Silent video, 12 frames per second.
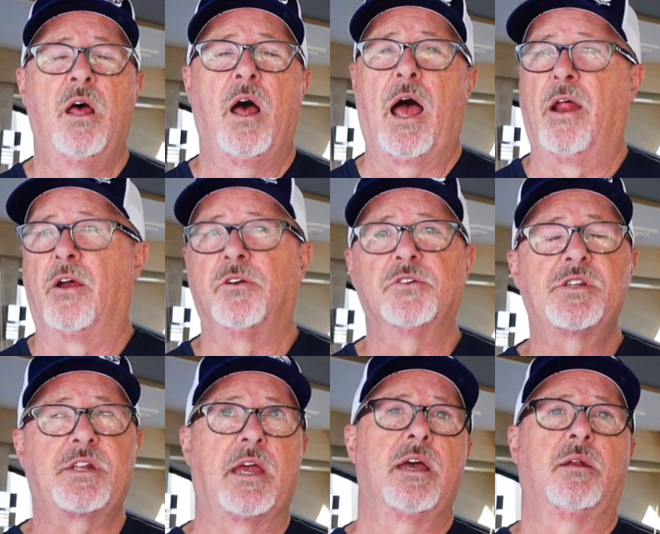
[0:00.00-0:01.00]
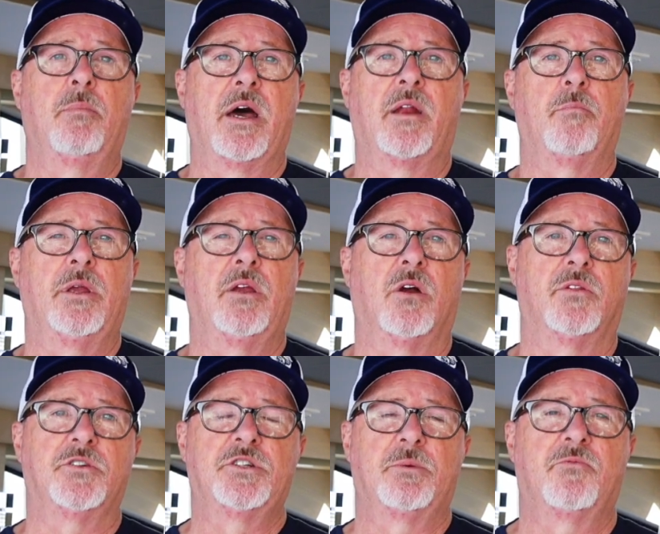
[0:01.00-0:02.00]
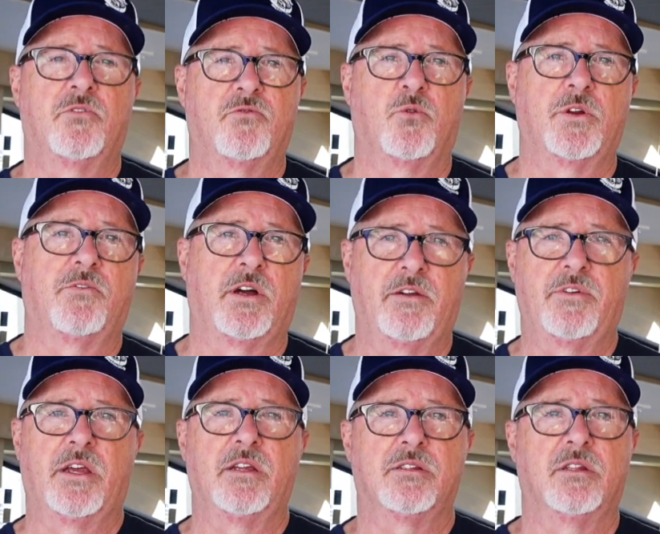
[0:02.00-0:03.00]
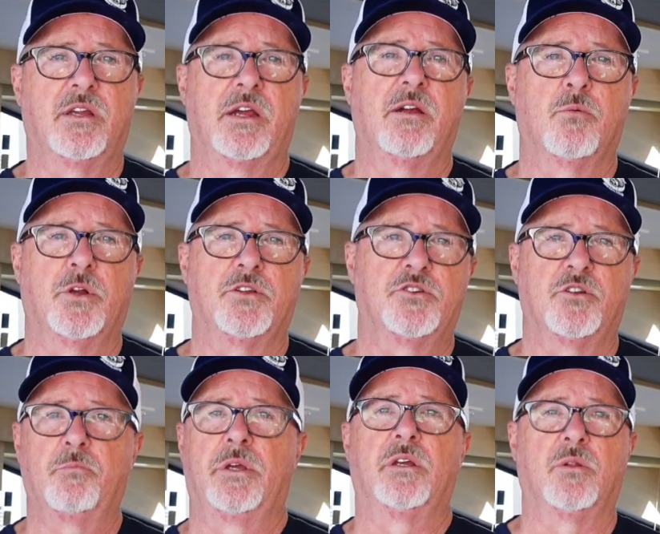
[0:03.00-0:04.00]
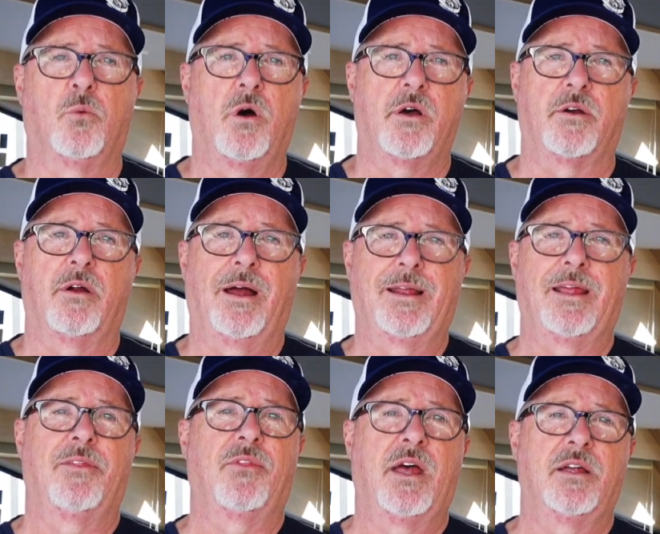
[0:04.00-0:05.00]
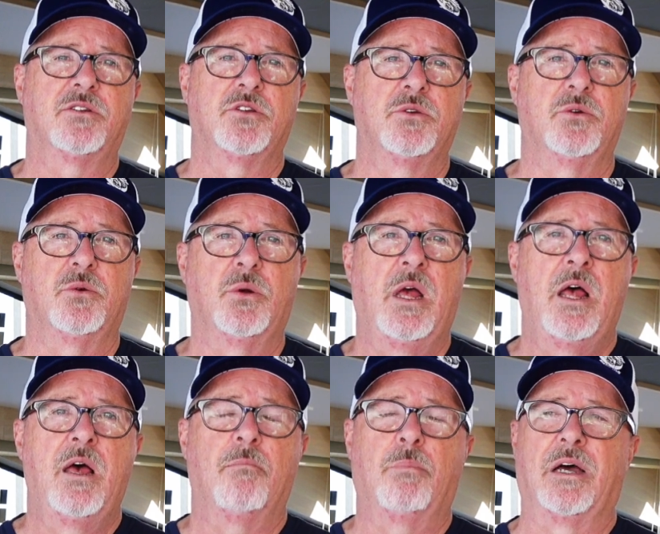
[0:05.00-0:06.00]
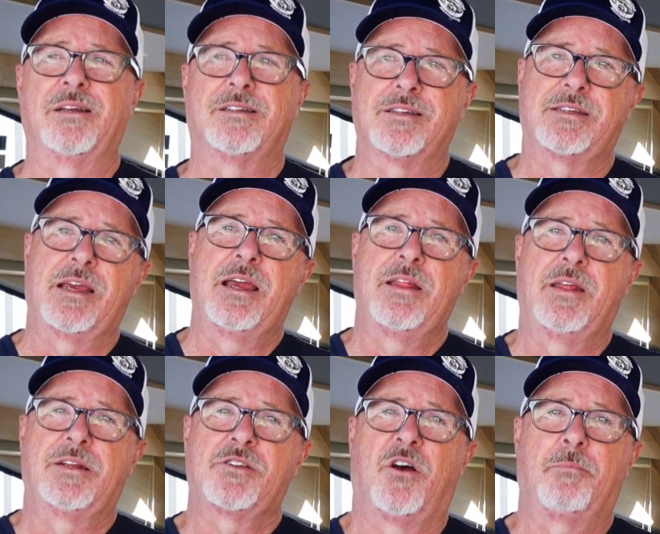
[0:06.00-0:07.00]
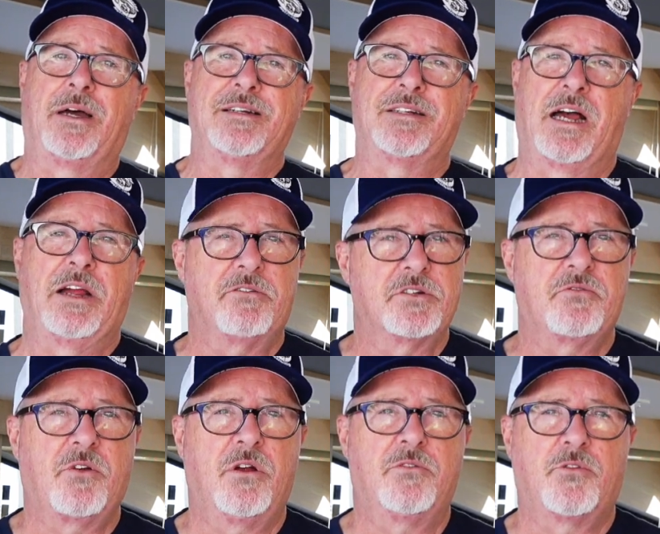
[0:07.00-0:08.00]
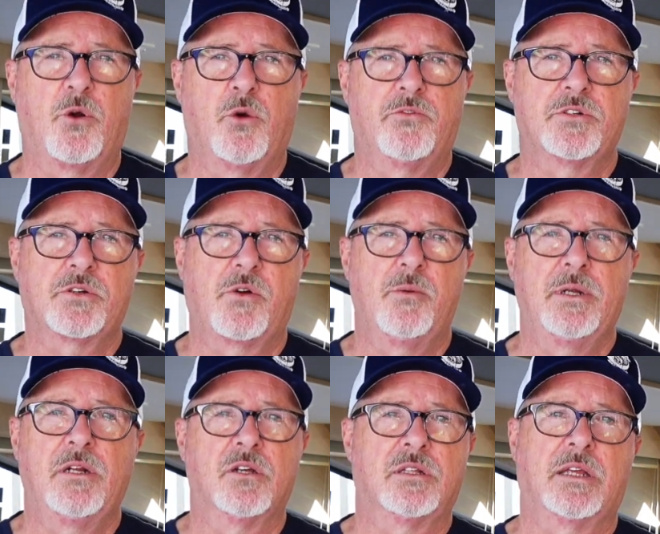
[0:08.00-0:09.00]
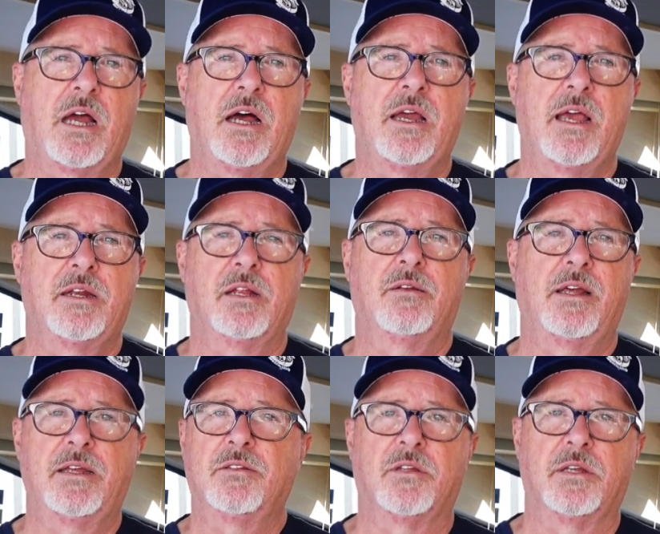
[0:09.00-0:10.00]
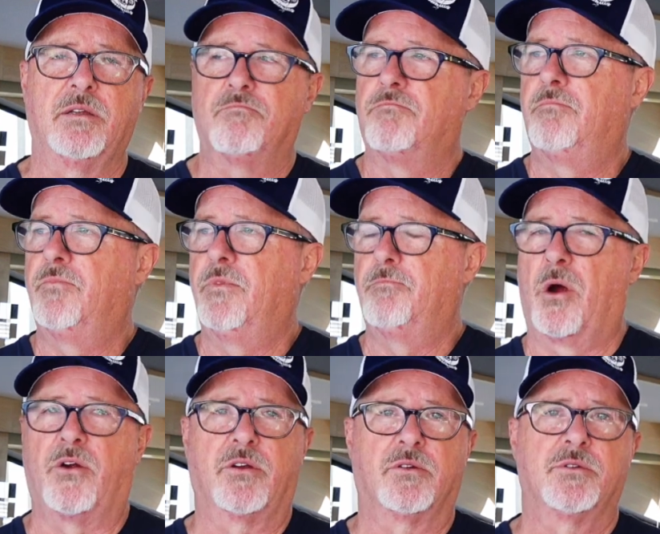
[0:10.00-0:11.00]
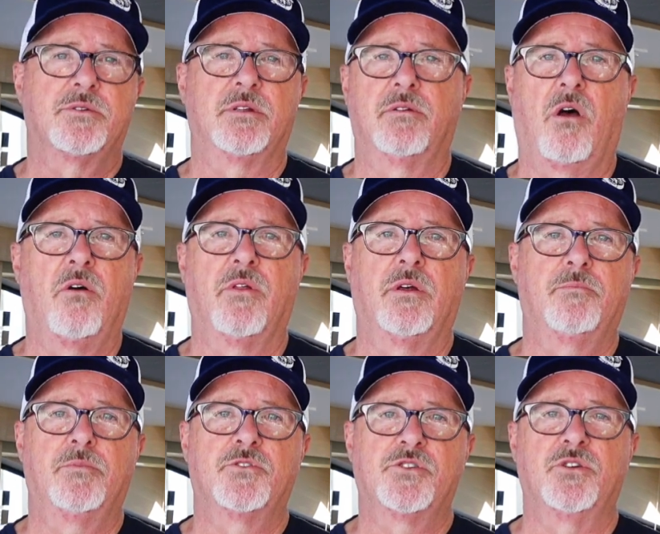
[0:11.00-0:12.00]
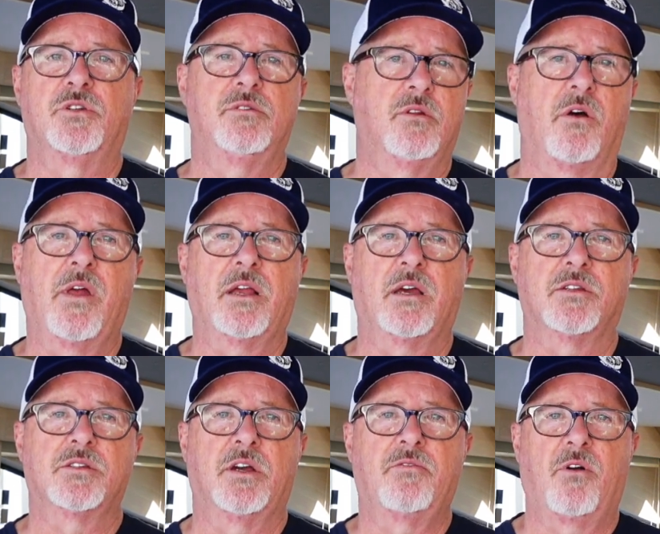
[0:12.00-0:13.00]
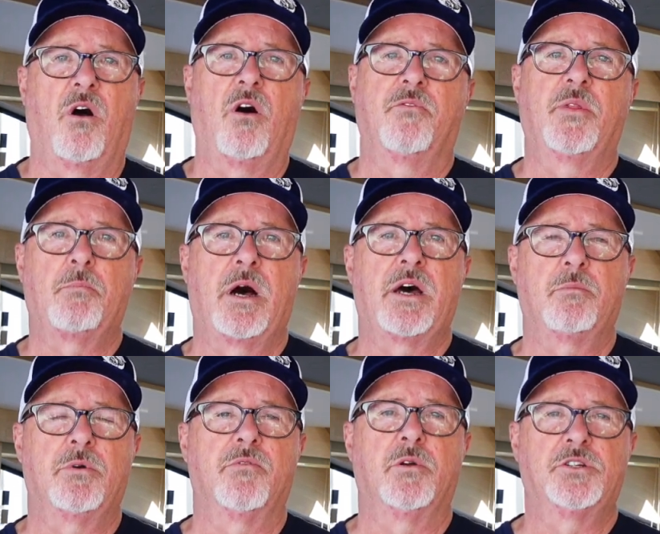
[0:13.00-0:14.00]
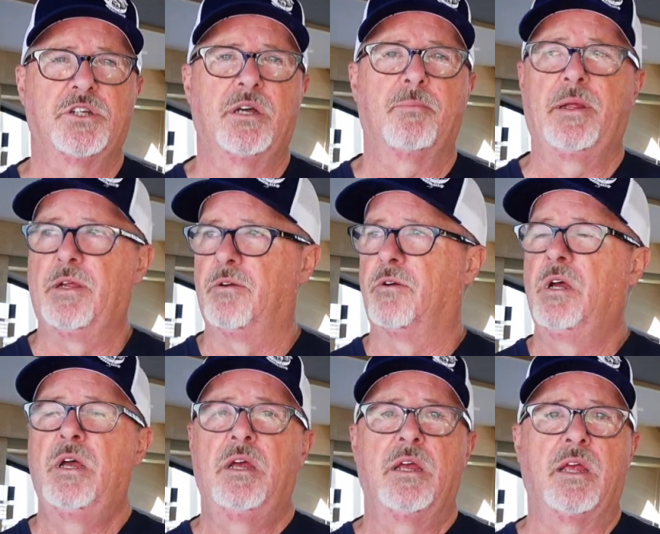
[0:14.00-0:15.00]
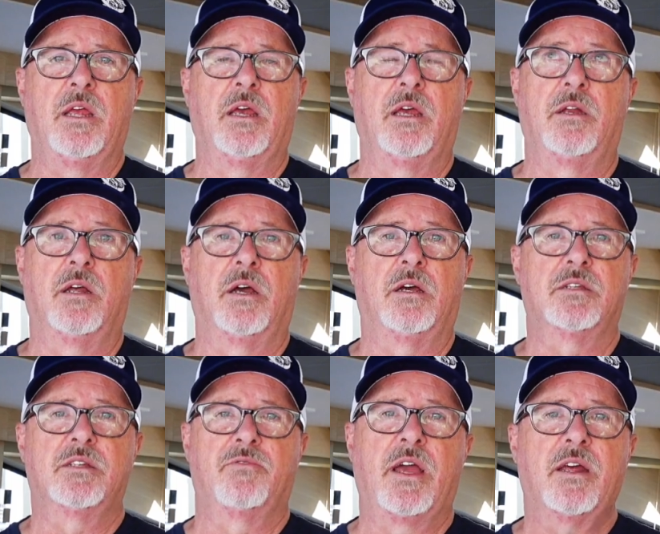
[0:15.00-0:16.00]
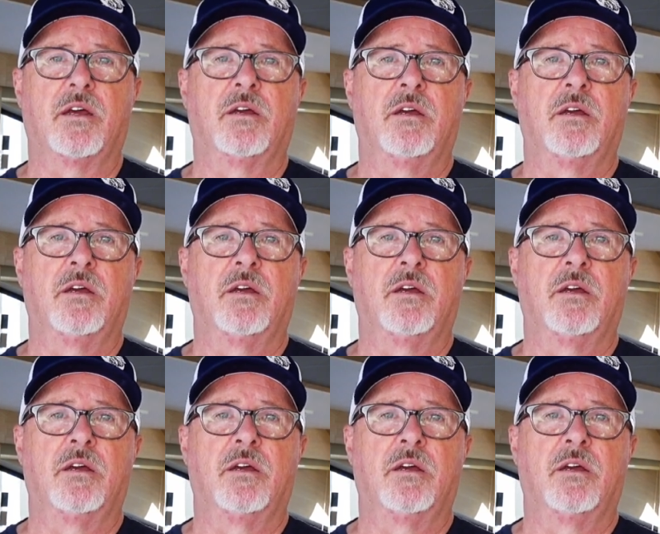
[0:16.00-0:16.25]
And I understand about it being on the ship for 45 days in the air when it should be in the water. I get that too. But to say that it's all my diver's fault for over scrubbing, look, the guy had to take the barnacles and all the soot and all that kind of stuff off the bottom of the ship here in Savannah.